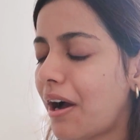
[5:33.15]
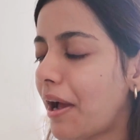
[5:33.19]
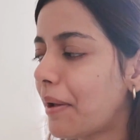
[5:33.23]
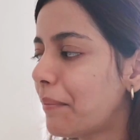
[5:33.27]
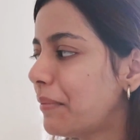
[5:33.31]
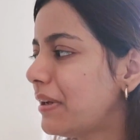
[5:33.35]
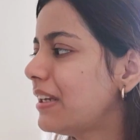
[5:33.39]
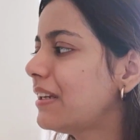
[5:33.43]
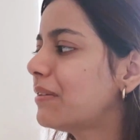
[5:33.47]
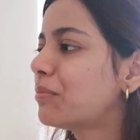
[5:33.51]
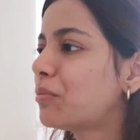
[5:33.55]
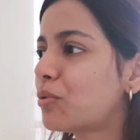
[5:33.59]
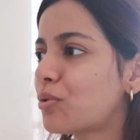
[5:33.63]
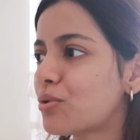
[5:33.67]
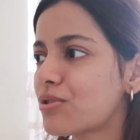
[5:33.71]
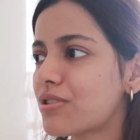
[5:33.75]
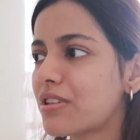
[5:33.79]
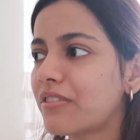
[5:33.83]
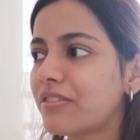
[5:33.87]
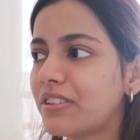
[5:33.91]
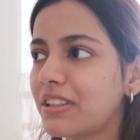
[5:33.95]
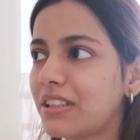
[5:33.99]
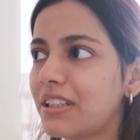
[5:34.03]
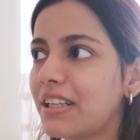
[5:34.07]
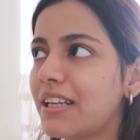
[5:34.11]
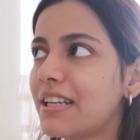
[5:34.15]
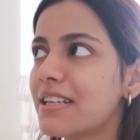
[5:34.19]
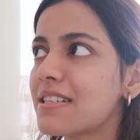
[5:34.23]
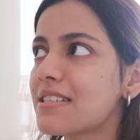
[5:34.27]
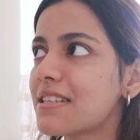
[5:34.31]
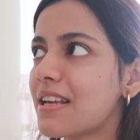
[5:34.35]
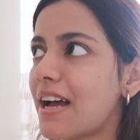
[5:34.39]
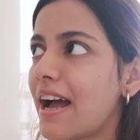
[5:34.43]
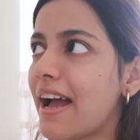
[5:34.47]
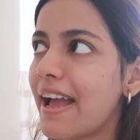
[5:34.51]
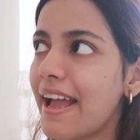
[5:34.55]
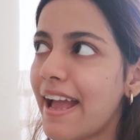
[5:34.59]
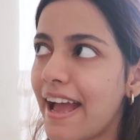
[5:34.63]
I mean most of the
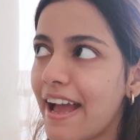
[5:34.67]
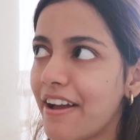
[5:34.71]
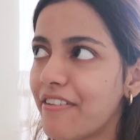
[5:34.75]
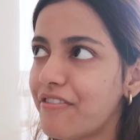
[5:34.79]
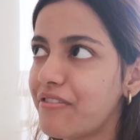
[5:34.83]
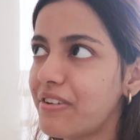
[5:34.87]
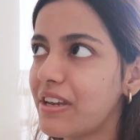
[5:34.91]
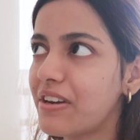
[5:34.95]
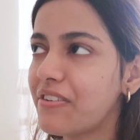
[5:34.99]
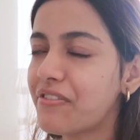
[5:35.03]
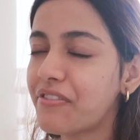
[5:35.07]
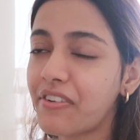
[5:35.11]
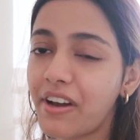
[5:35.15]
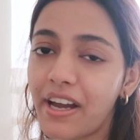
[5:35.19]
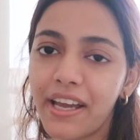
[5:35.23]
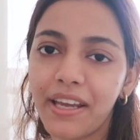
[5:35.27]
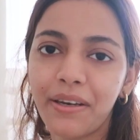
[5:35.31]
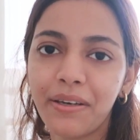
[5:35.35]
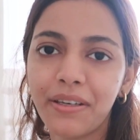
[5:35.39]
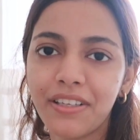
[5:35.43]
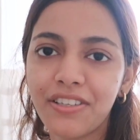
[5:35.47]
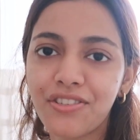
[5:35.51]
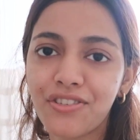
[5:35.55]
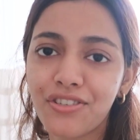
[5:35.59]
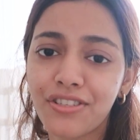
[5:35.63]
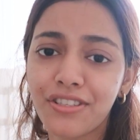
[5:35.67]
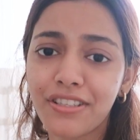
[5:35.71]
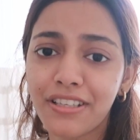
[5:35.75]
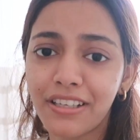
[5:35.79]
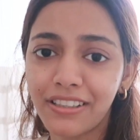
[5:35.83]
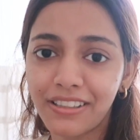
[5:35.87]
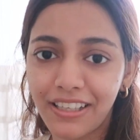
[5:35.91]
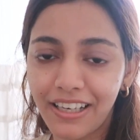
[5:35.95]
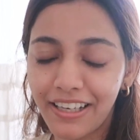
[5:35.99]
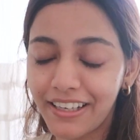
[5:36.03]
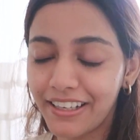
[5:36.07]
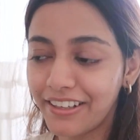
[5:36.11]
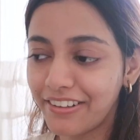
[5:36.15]
days I have been fine. It's just
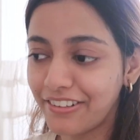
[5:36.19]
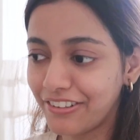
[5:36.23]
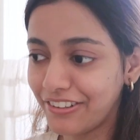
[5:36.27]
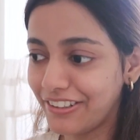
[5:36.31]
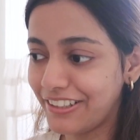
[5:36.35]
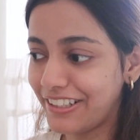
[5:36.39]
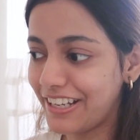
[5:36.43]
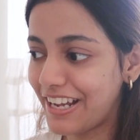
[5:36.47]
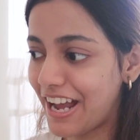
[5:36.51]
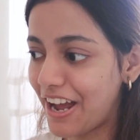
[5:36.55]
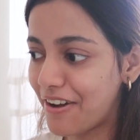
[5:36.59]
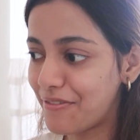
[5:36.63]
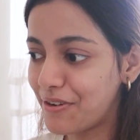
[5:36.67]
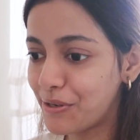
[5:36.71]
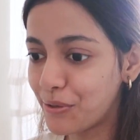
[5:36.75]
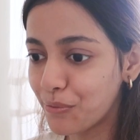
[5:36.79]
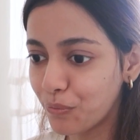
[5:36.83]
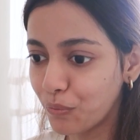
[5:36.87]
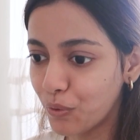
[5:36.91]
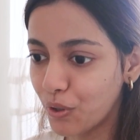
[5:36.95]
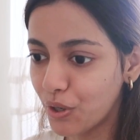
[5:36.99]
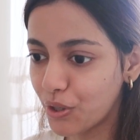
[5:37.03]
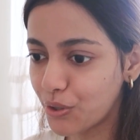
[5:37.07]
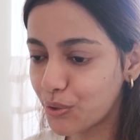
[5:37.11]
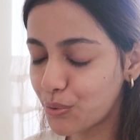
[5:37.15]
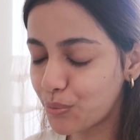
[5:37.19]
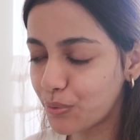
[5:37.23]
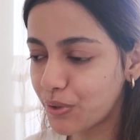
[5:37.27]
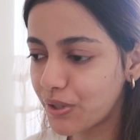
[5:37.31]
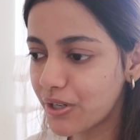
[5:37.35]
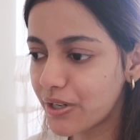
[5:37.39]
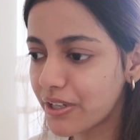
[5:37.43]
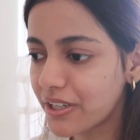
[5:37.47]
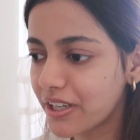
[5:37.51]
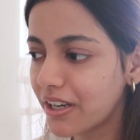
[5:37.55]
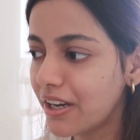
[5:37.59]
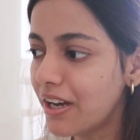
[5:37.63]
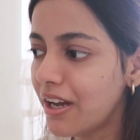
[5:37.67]
that I really haven't
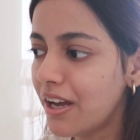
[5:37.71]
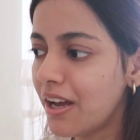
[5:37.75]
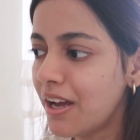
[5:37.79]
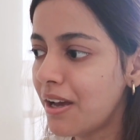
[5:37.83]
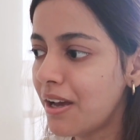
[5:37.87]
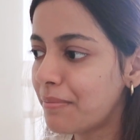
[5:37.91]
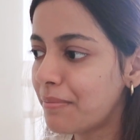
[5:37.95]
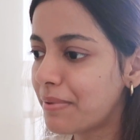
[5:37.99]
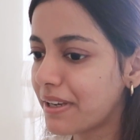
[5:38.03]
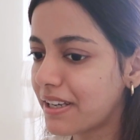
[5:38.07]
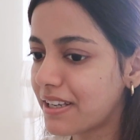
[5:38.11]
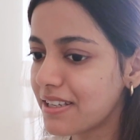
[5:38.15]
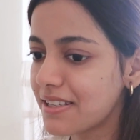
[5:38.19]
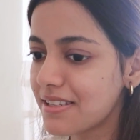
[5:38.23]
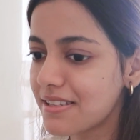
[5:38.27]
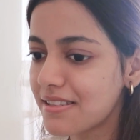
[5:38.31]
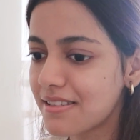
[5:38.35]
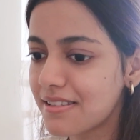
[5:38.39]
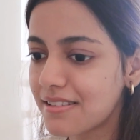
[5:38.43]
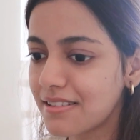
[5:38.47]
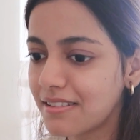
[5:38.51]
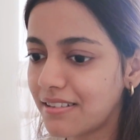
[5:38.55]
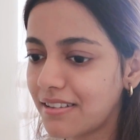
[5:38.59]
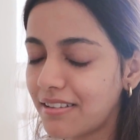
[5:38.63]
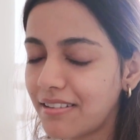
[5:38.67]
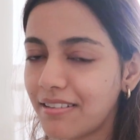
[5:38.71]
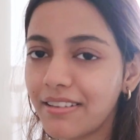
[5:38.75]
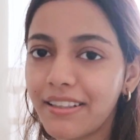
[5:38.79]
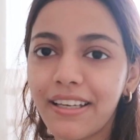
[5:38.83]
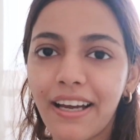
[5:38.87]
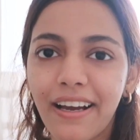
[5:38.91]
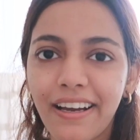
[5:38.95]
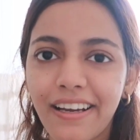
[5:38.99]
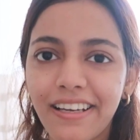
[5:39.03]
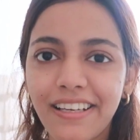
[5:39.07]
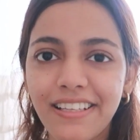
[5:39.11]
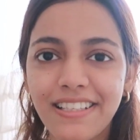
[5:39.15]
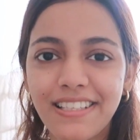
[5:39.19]
worked because
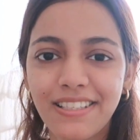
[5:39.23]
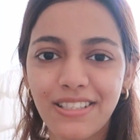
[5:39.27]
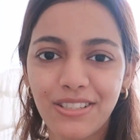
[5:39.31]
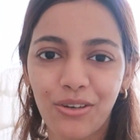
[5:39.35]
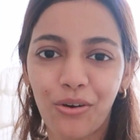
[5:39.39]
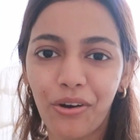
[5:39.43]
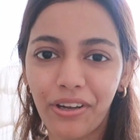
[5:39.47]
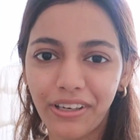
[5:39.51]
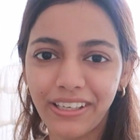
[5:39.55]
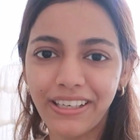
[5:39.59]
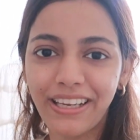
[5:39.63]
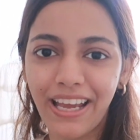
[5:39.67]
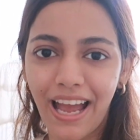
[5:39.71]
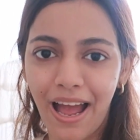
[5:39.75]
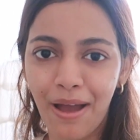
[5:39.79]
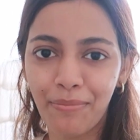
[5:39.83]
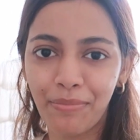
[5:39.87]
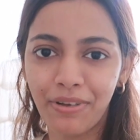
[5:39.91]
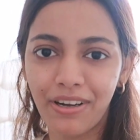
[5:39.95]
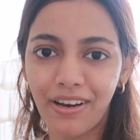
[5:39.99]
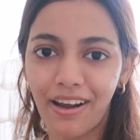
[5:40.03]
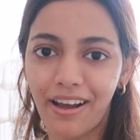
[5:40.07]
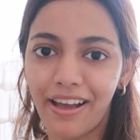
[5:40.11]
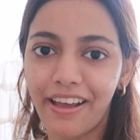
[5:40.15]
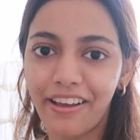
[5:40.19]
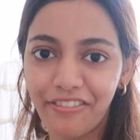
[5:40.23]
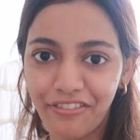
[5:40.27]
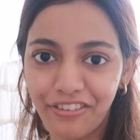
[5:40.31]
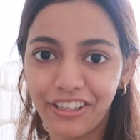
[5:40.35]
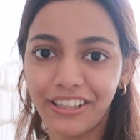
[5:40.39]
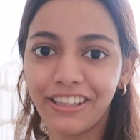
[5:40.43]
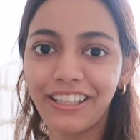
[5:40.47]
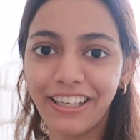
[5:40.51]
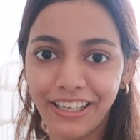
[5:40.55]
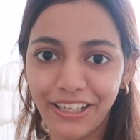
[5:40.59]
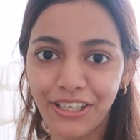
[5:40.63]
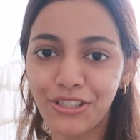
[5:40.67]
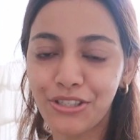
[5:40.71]
yeah, it's on camera,
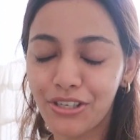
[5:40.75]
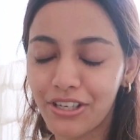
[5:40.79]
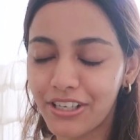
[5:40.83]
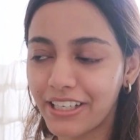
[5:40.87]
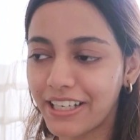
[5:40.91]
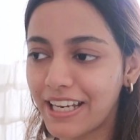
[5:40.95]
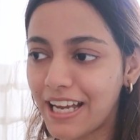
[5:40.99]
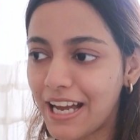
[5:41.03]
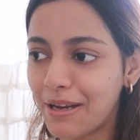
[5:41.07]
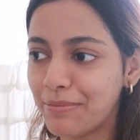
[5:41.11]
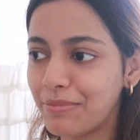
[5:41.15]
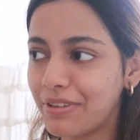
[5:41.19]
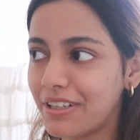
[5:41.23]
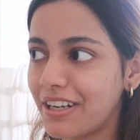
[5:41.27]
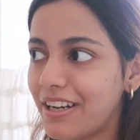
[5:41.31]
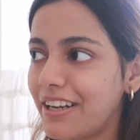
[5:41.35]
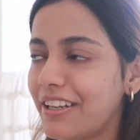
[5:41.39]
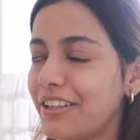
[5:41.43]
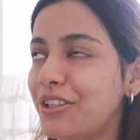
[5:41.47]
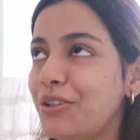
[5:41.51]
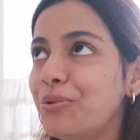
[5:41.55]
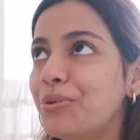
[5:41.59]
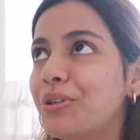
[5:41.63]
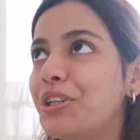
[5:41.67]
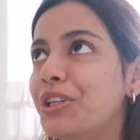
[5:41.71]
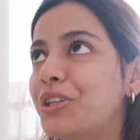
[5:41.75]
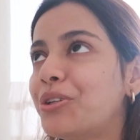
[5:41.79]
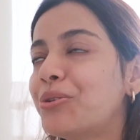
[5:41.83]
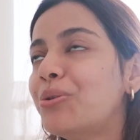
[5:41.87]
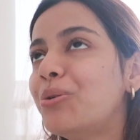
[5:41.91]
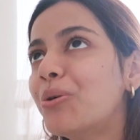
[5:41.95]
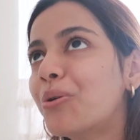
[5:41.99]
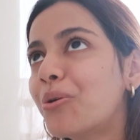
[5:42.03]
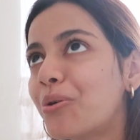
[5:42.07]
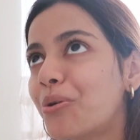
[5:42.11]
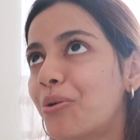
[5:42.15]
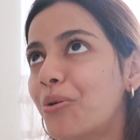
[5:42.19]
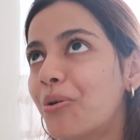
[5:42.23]
everything is on camera and you need to
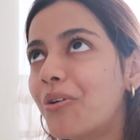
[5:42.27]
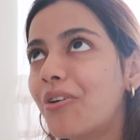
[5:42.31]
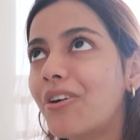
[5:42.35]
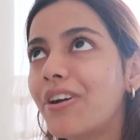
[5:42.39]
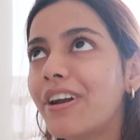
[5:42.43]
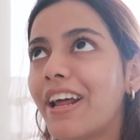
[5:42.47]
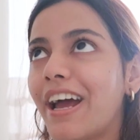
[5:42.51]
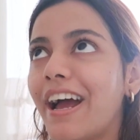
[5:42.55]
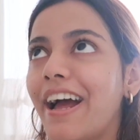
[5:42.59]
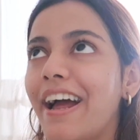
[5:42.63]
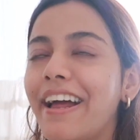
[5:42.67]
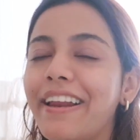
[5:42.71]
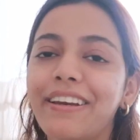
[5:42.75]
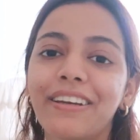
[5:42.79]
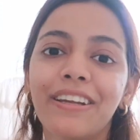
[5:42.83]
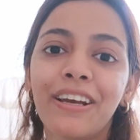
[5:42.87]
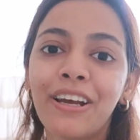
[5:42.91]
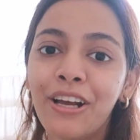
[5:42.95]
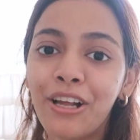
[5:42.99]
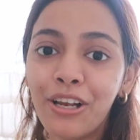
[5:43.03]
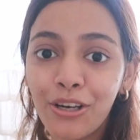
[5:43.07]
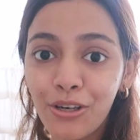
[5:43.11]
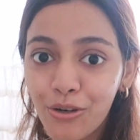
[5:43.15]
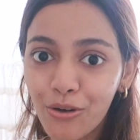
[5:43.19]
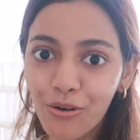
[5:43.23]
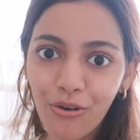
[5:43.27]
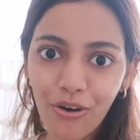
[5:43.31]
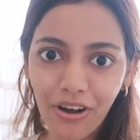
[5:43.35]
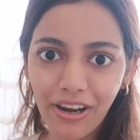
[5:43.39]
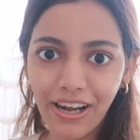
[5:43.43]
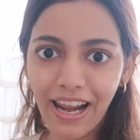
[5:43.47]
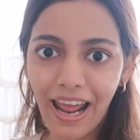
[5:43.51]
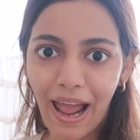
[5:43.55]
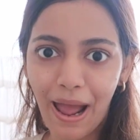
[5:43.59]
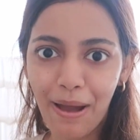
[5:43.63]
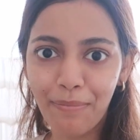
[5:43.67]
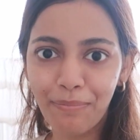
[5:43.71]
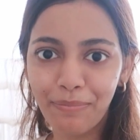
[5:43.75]
look good and look
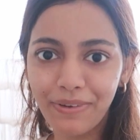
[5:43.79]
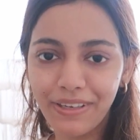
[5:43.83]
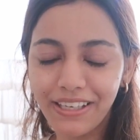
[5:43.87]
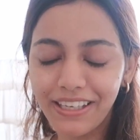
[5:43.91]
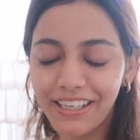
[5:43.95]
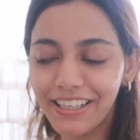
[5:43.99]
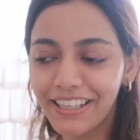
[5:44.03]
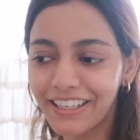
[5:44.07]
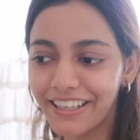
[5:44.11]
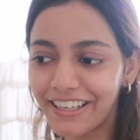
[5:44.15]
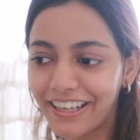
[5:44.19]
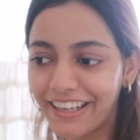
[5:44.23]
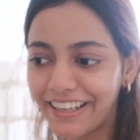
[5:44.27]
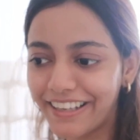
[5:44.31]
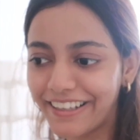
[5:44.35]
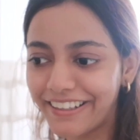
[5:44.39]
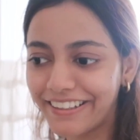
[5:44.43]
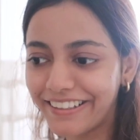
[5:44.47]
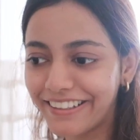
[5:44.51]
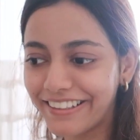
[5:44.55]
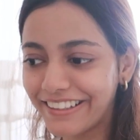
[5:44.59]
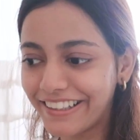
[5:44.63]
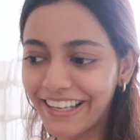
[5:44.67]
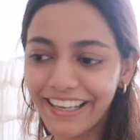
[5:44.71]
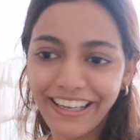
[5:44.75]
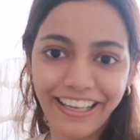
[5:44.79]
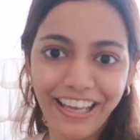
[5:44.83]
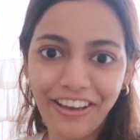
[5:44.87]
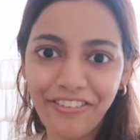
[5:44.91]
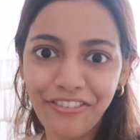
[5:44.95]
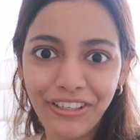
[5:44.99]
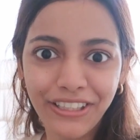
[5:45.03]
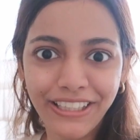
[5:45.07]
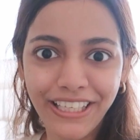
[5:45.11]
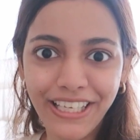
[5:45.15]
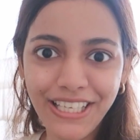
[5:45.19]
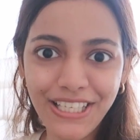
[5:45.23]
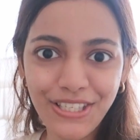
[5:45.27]
all happy and like
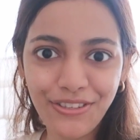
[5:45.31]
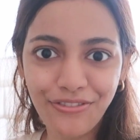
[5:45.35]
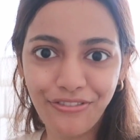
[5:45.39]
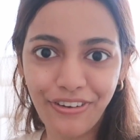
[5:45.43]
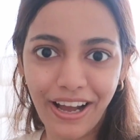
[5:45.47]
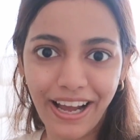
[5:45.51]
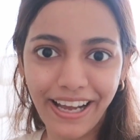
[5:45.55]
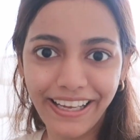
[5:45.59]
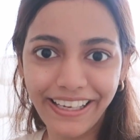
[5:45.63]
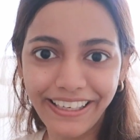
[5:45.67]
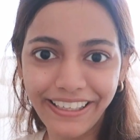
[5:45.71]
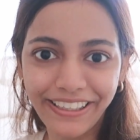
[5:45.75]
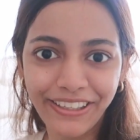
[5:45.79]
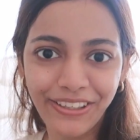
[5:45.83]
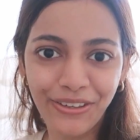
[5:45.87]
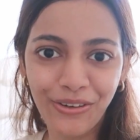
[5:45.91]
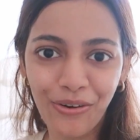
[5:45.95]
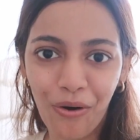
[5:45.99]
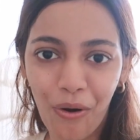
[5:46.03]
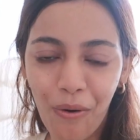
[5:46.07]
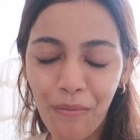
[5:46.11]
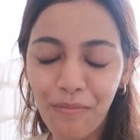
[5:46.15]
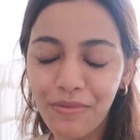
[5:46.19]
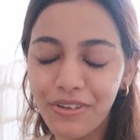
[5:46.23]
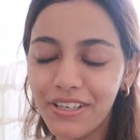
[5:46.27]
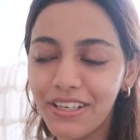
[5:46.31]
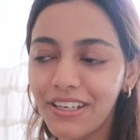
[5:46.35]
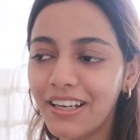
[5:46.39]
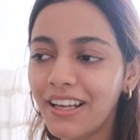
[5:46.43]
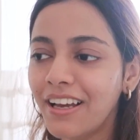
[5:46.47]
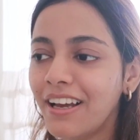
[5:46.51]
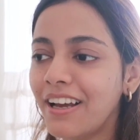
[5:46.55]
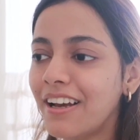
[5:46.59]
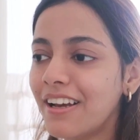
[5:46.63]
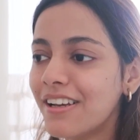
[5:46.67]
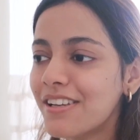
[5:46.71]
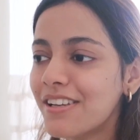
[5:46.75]
everything's fine and normal.